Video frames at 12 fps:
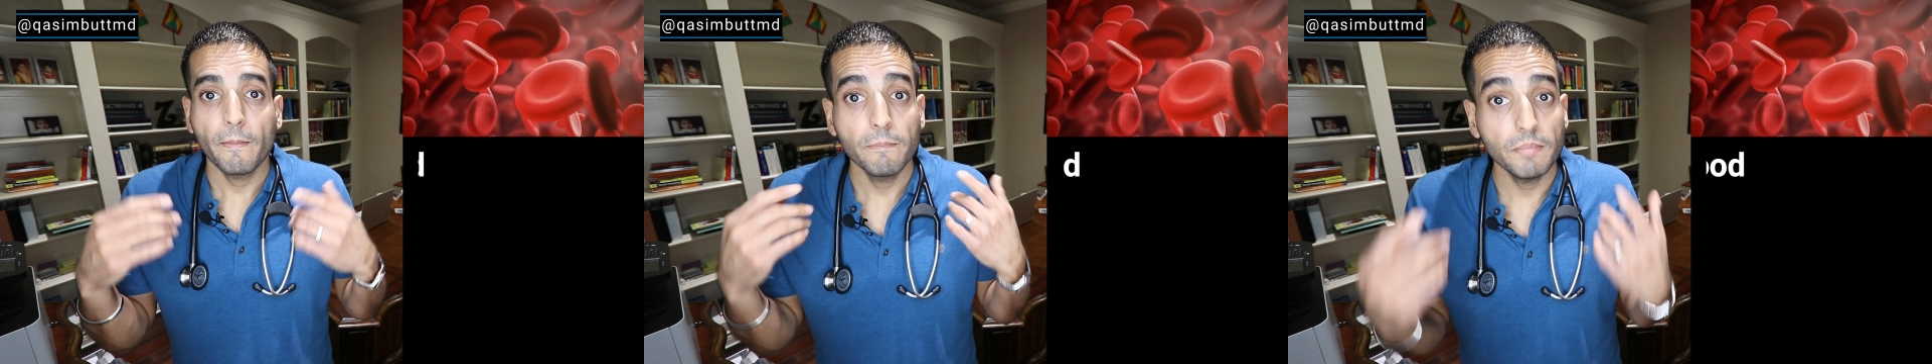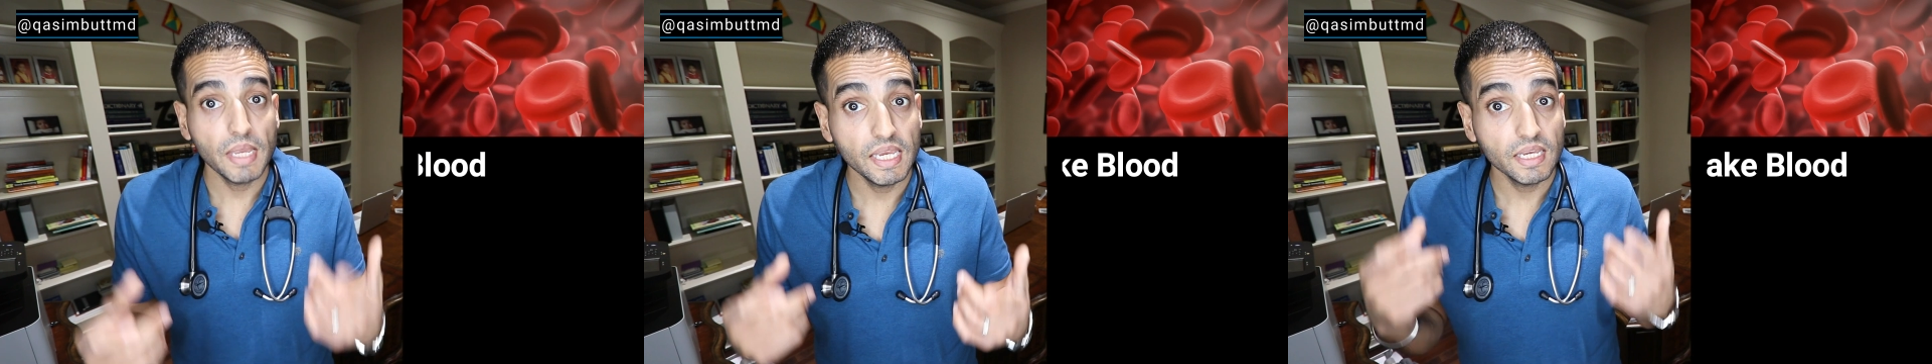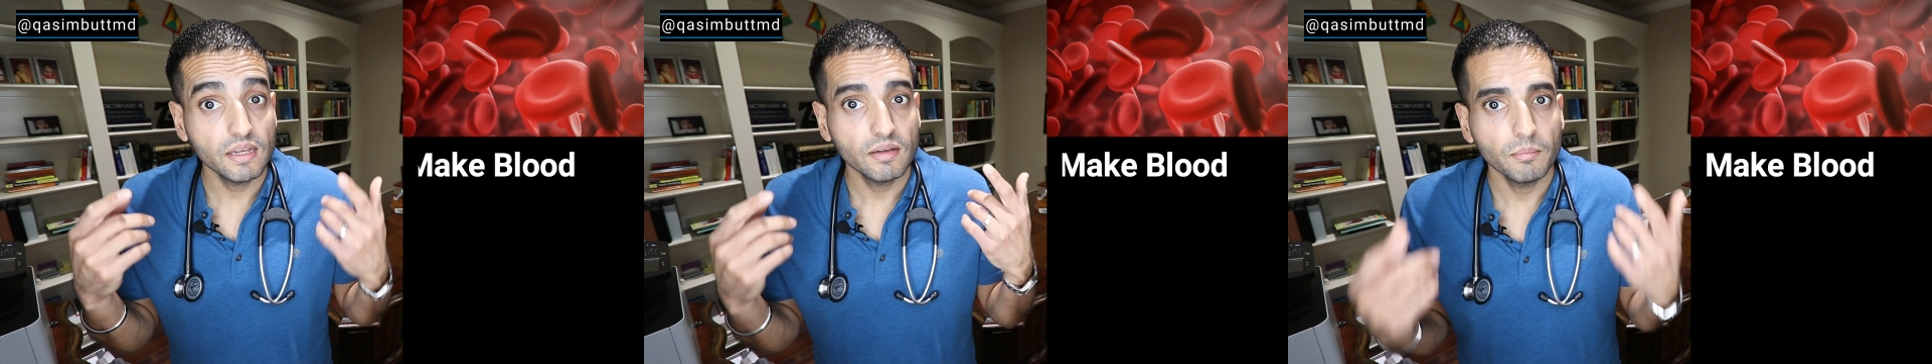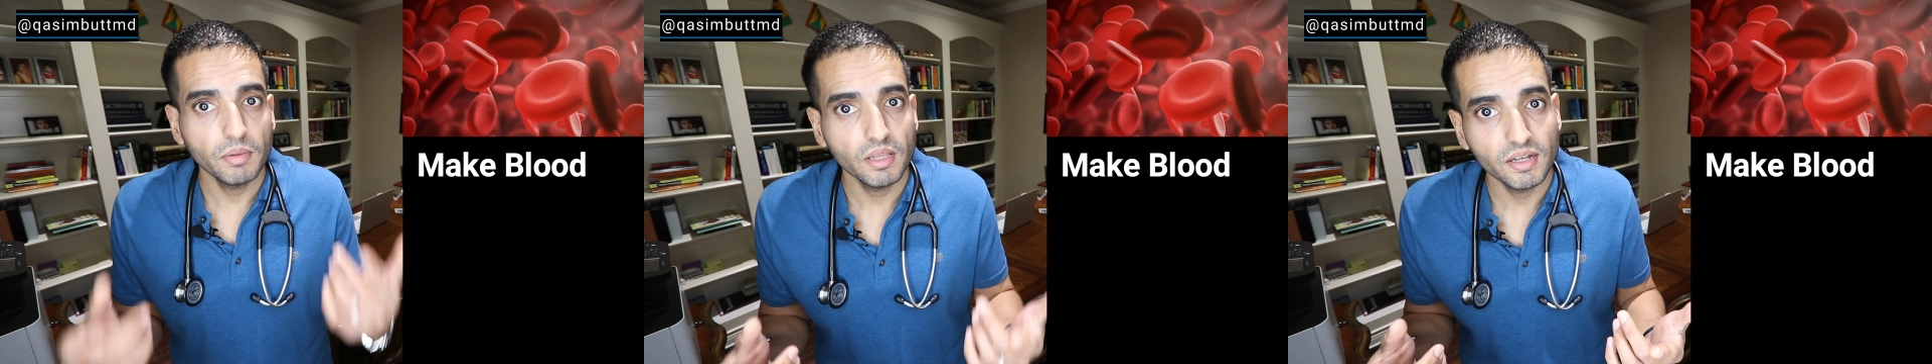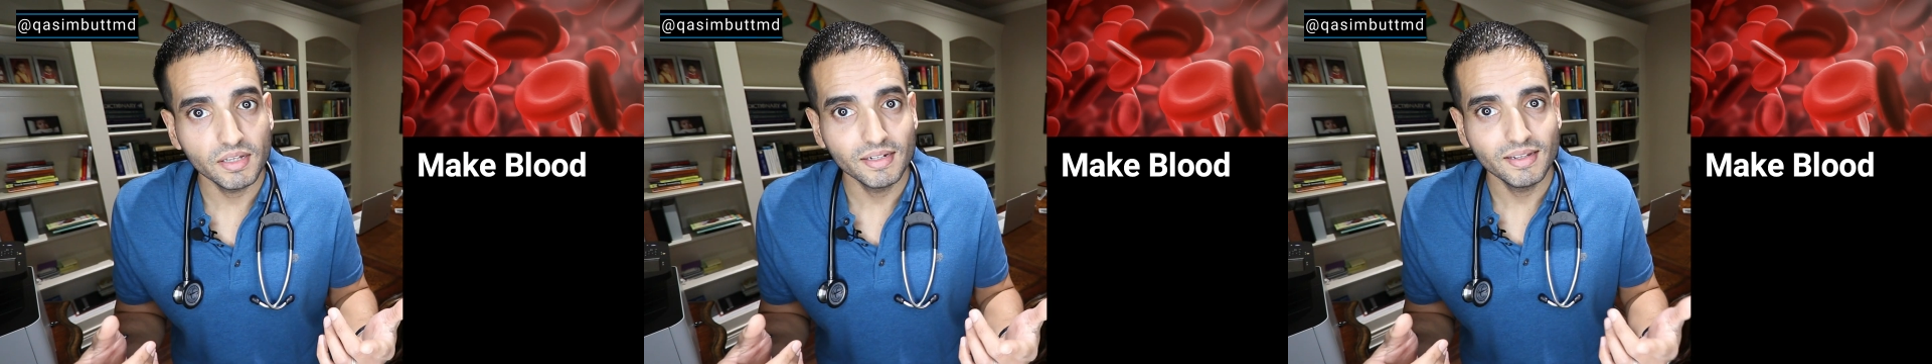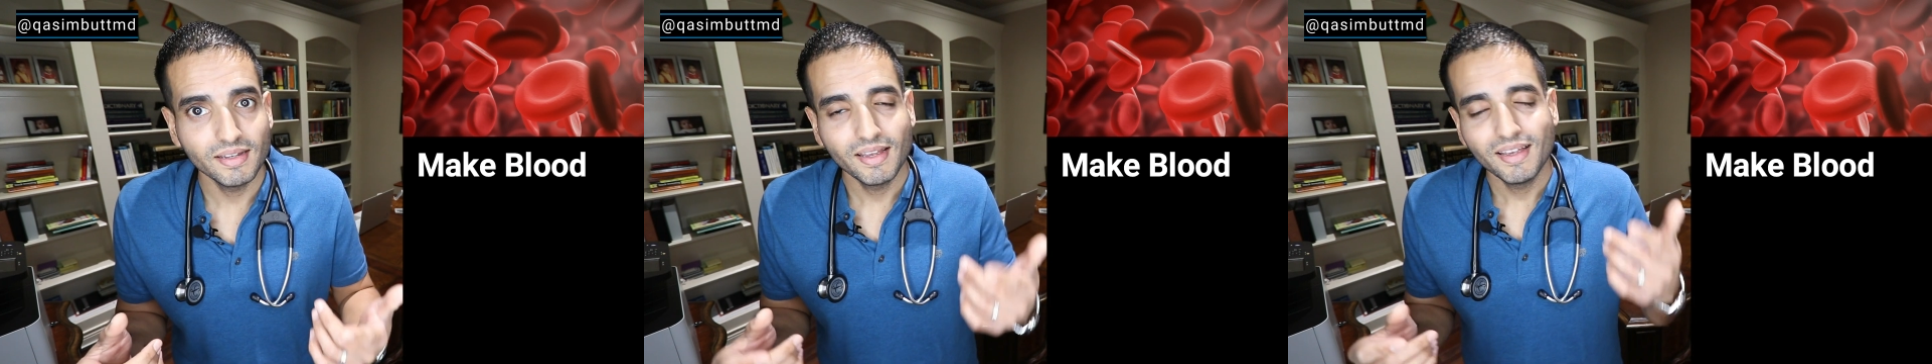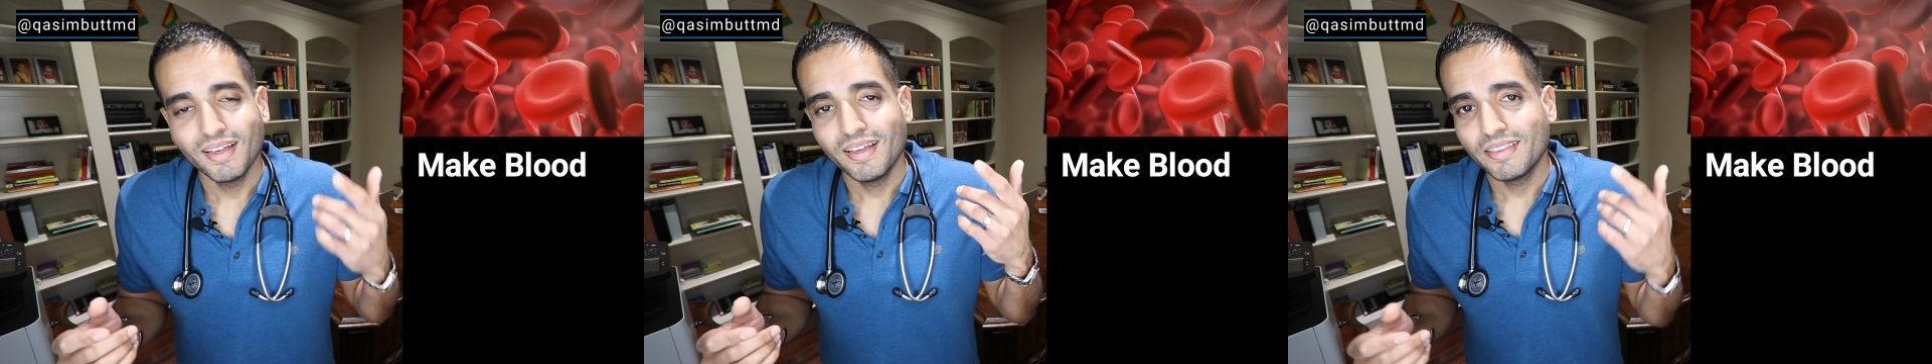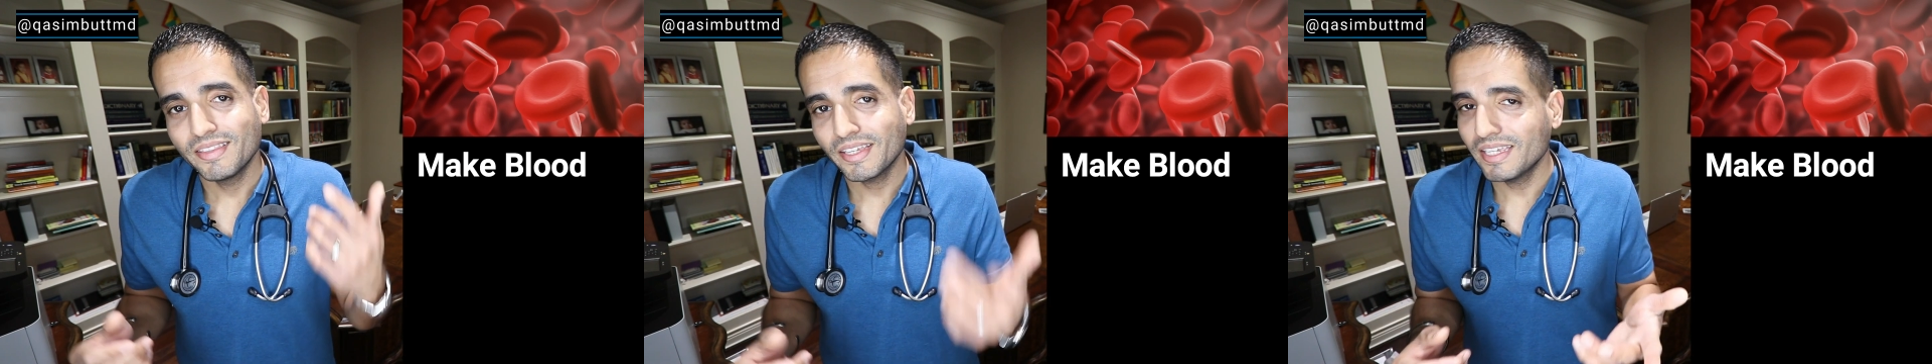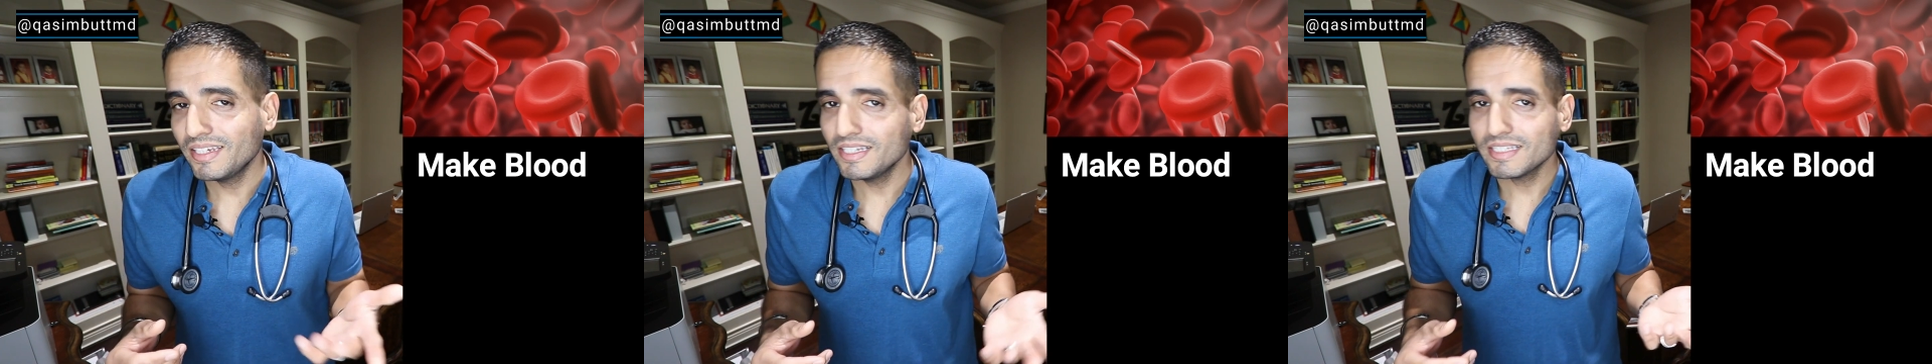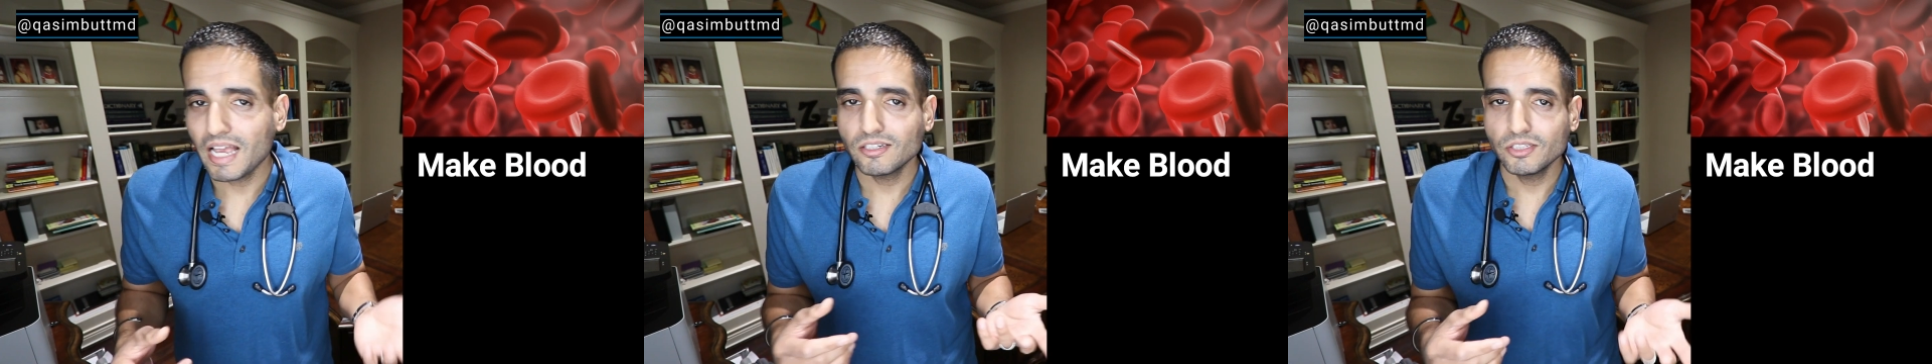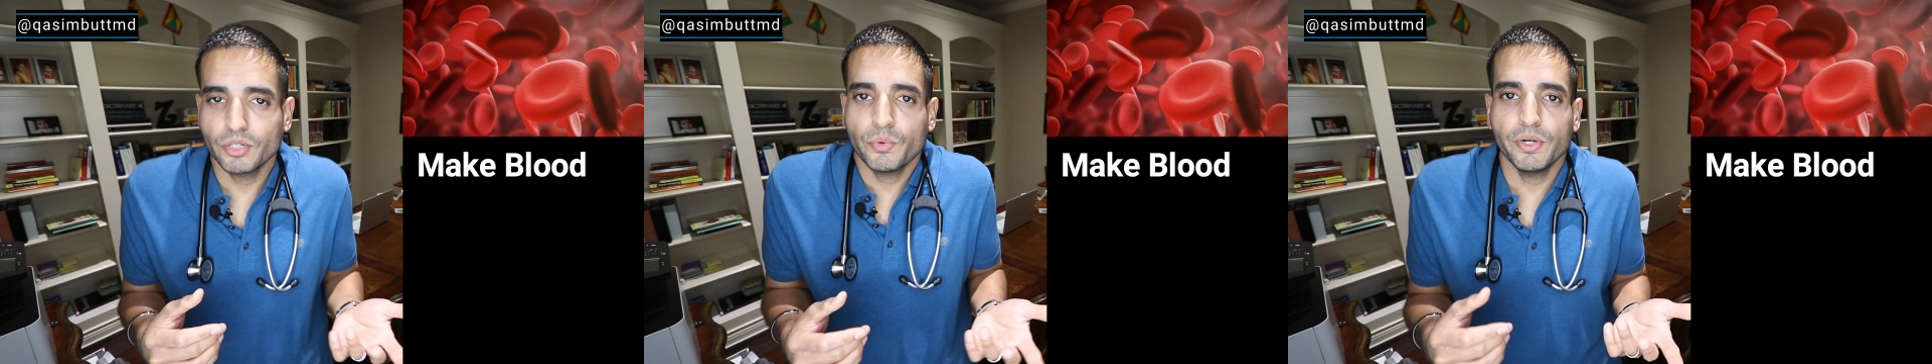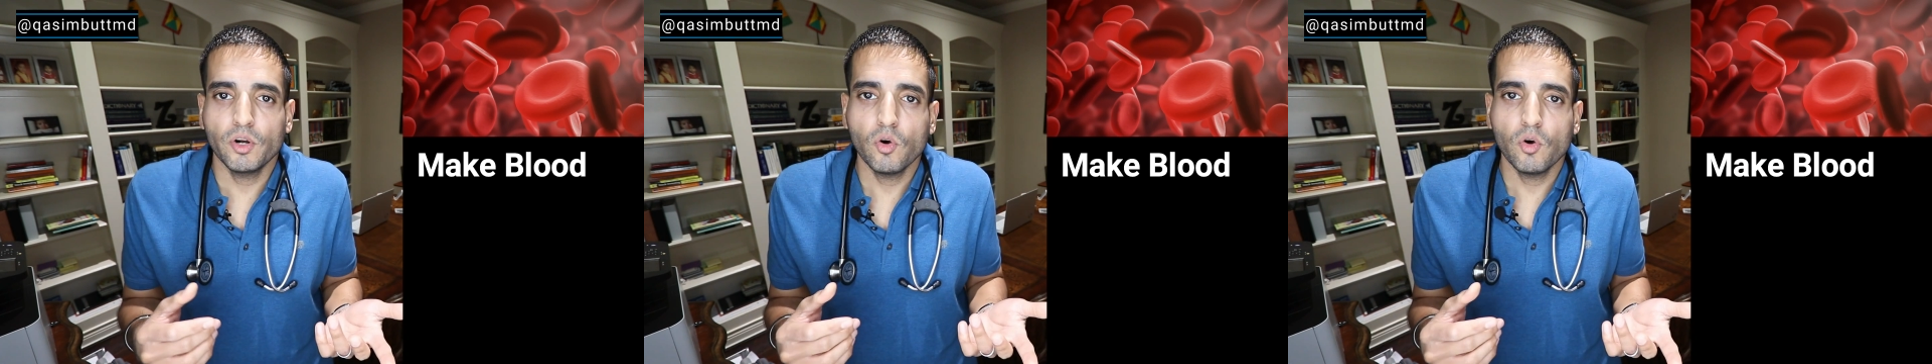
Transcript: Make blood. The kidneys actually secrete